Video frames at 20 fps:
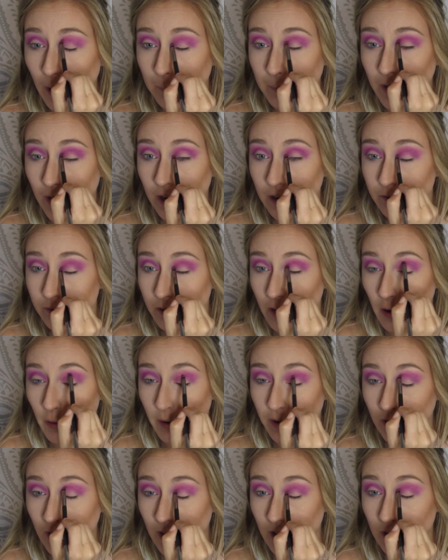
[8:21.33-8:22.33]
I'm kind of
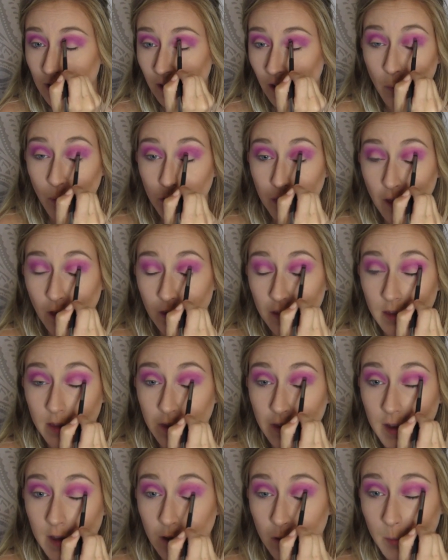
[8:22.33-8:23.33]
going in with a
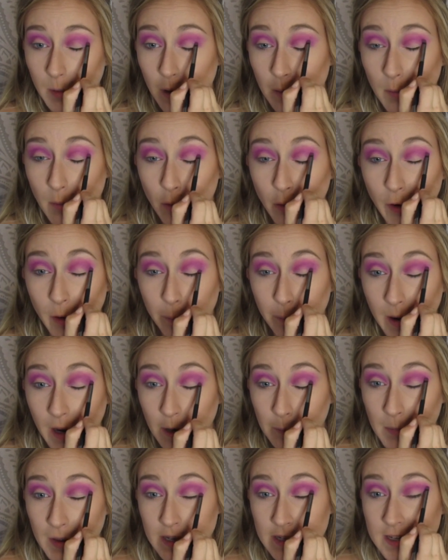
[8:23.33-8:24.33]
little bit more
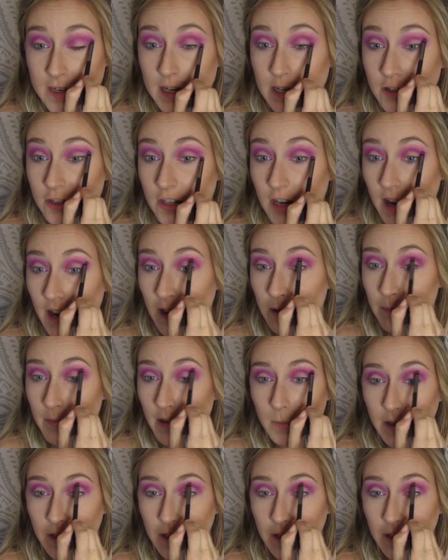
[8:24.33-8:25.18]
pigment each time,